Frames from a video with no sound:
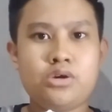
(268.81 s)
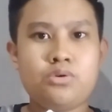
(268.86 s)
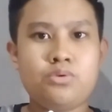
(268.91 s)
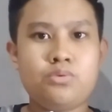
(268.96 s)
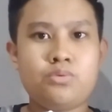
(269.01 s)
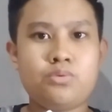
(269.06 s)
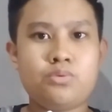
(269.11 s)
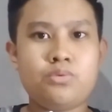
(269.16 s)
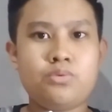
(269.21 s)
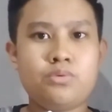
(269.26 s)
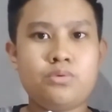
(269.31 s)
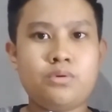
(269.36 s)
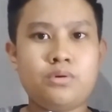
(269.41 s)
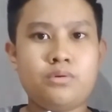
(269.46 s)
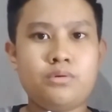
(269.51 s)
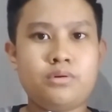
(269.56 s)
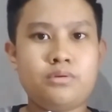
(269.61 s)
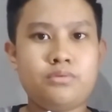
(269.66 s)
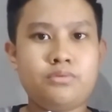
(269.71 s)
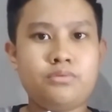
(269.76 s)

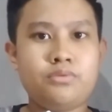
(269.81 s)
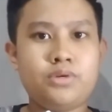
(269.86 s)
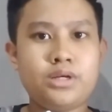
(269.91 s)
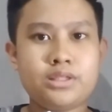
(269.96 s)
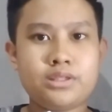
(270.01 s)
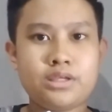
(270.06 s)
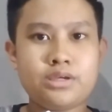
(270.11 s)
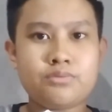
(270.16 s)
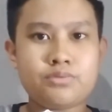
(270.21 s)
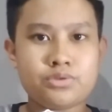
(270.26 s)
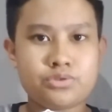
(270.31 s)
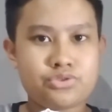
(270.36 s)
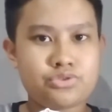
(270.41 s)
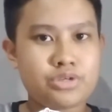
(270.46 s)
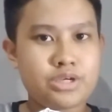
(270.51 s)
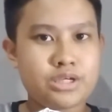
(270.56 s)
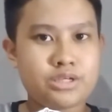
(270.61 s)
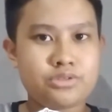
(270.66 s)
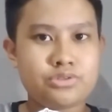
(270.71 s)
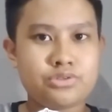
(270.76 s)
What they were
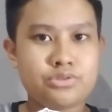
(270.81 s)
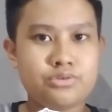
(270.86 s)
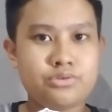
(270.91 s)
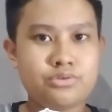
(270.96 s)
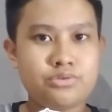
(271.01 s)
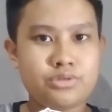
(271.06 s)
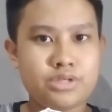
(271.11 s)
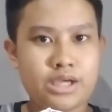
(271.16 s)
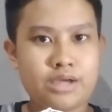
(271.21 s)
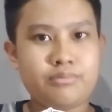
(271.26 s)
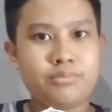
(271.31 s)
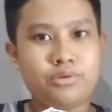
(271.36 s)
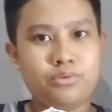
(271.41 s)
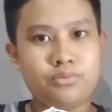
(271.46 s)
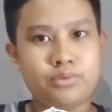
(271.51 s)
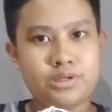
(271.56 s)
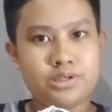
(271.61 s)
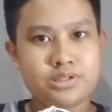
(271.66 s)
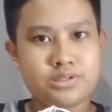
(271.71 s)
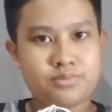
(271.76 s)
trying to gamble
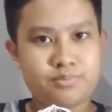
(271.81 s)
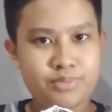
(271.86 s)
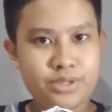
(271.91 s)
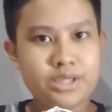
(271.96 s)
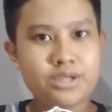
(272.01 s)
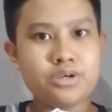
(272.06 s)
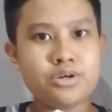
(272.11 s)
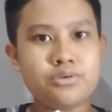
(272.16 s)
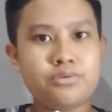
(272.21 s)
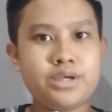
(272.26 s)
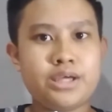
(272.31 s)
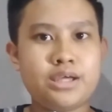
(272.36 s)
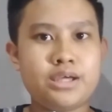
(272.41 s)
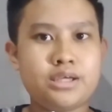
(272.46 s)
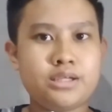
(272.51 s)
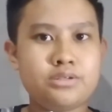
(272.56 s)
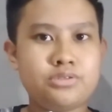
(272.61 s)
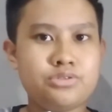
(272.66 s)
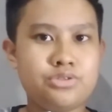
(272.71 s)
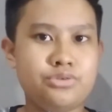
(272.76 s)
was bingo
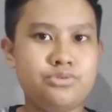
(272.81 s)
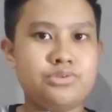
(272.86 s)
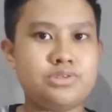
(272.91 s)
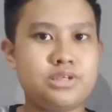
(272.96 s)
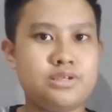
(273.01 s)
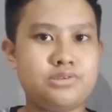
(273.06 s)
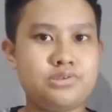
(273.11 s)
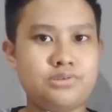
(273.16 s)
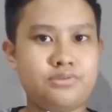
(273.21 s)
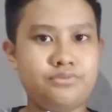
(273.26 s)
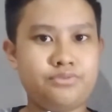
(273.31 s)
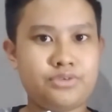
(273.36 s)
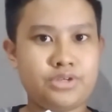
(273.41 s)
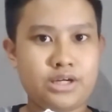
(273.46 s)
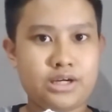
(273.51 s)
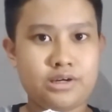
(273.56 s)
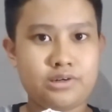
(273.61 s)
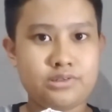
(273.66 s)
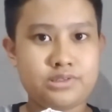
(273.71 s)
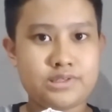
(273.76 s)
and 2 sets of
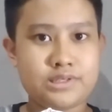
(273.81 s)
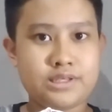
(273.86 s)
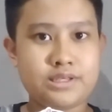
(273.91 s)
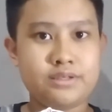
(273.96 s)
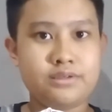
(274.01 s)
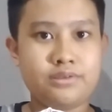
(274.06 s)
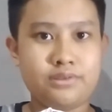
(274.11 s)
cards.